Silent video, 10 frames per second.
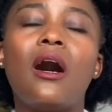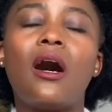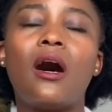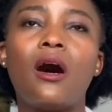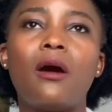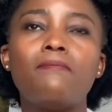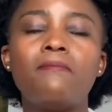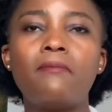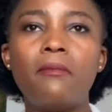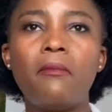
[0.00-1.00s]

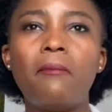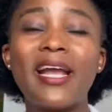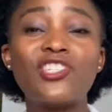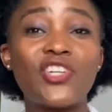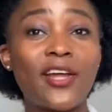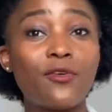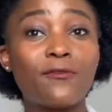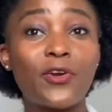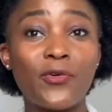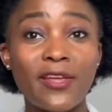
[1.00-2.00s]
Um, my journey
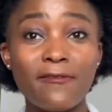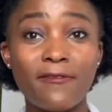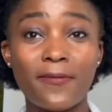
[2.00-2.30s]
of grief